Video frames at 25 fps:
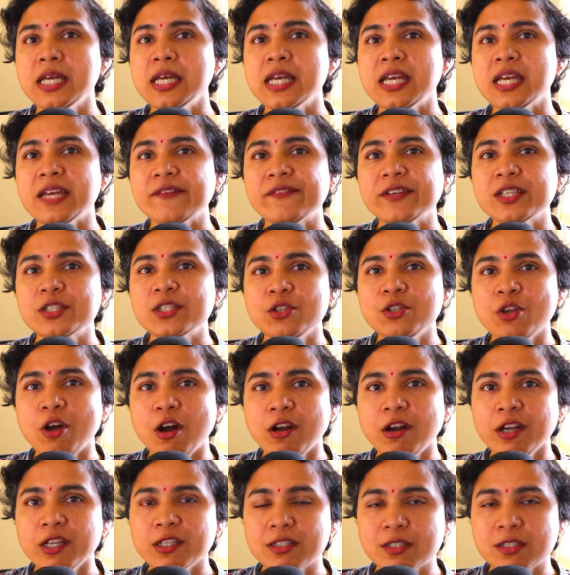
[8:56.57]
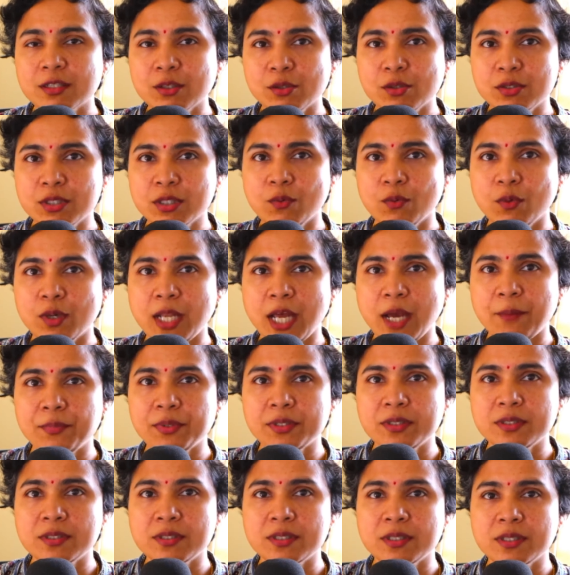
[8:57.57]
If it is non-exclusive, what
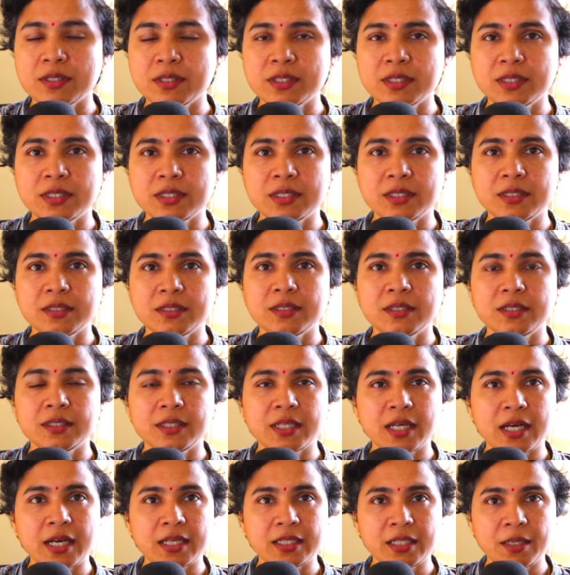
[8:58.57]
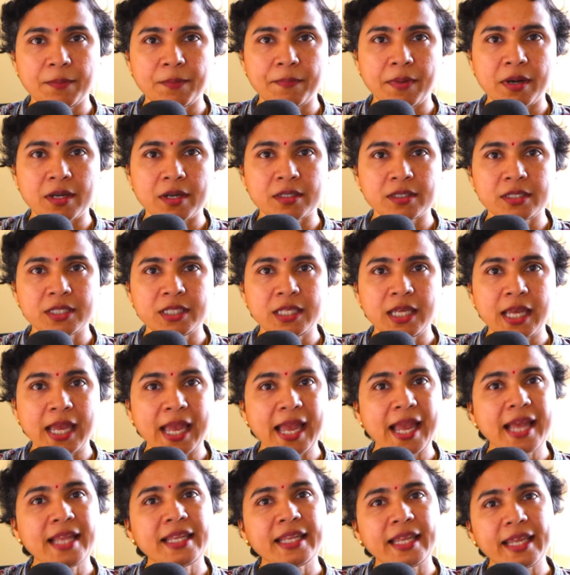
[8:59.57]
happens is the other party
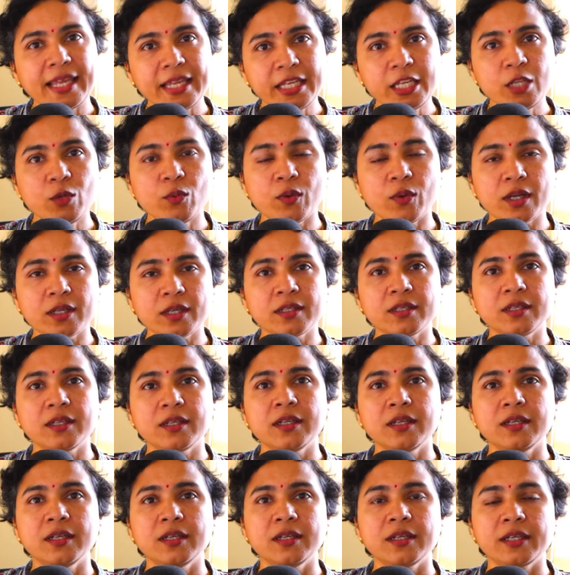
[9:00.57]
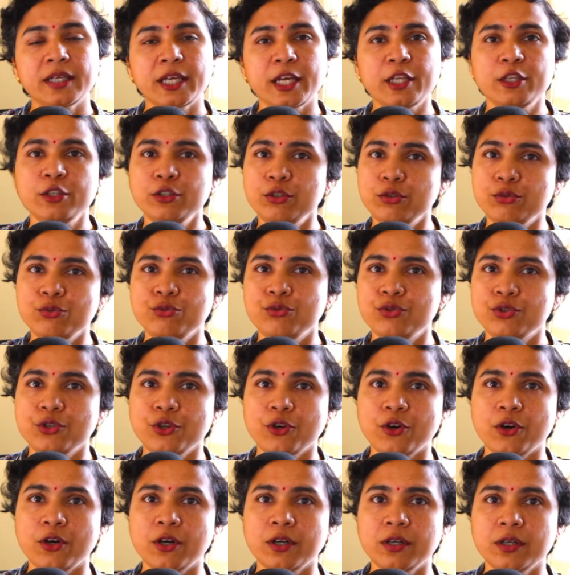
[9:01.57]
and anyone can use
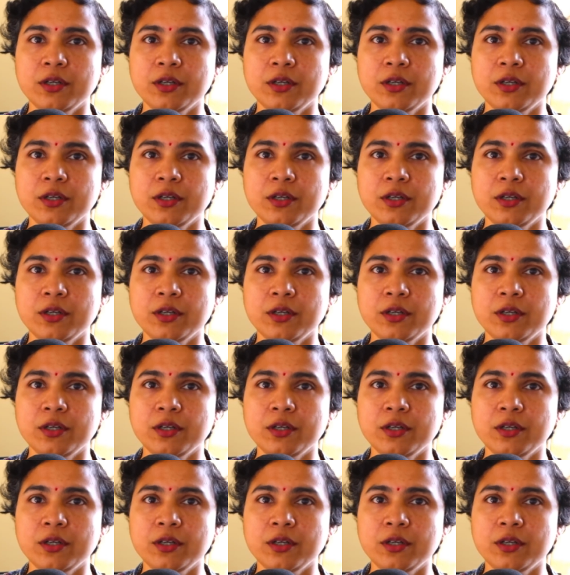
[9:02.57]
your